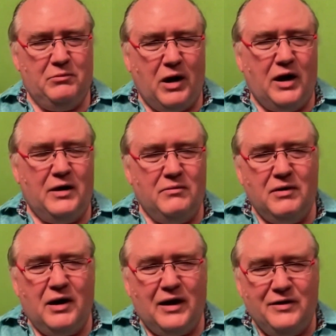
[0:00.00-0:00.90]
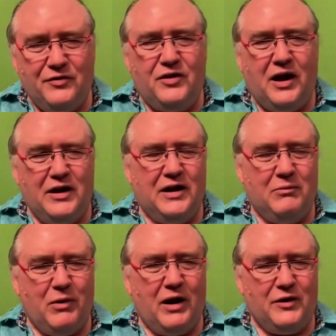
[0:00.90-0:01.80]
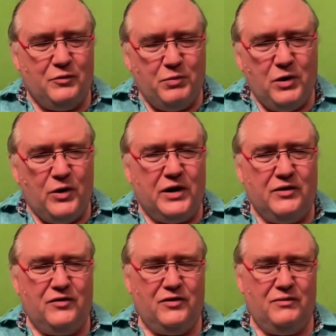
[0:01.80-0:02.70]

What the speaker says: my understanding, in my experience.